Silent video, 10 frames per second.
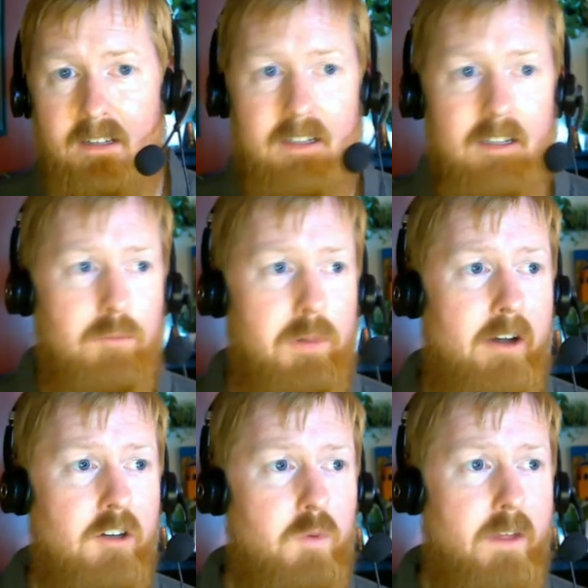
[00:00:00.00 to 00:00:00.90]
players
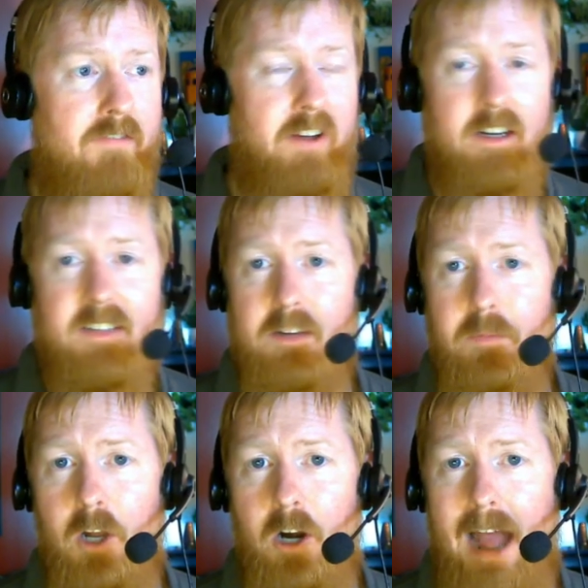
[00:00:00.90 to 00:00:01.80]
with very similar
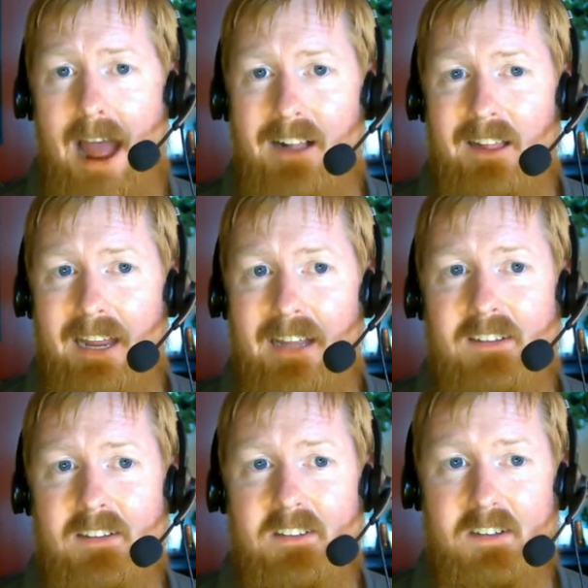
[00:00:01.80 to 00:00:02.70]
accolades and
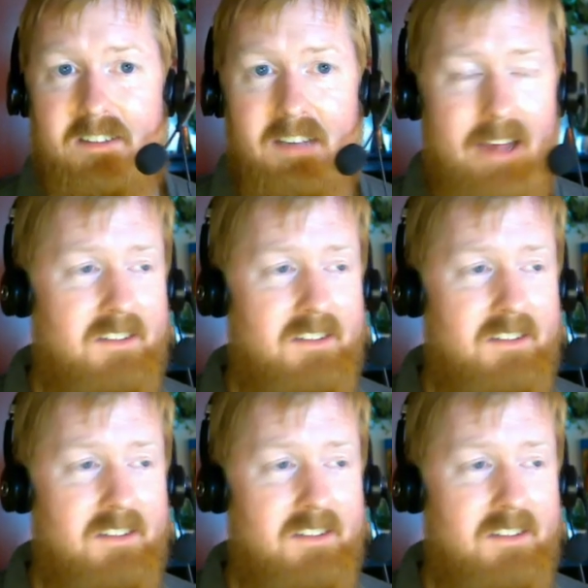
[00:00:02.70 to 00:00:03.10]
success.